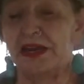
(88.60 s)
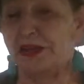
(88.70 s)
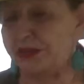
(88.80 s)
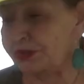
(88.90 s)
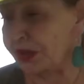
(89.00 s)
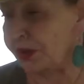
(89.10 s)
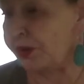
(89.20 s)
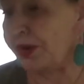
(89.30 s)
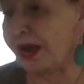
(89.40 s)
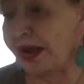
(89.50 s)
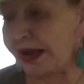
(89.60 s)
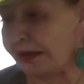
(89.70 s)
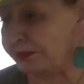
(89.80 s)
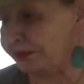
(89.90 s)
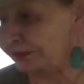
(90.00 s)
You know,
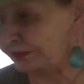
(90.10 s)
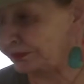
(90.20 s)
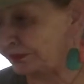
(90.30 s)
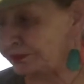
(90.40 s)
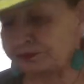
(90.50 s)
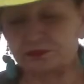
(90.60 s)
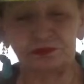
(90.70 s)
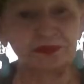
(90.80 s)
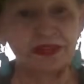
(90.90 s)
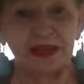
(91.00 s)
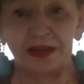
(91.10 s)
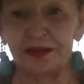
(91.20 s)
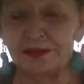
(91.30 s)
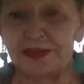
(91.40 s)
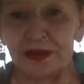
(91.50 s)
um,
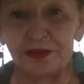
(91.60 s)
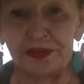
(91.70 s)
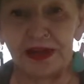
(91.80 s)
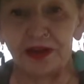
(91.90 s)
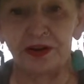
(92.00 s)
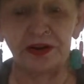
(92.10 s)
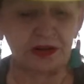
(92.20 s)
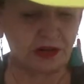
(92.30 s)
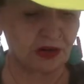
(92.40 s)
they're there, you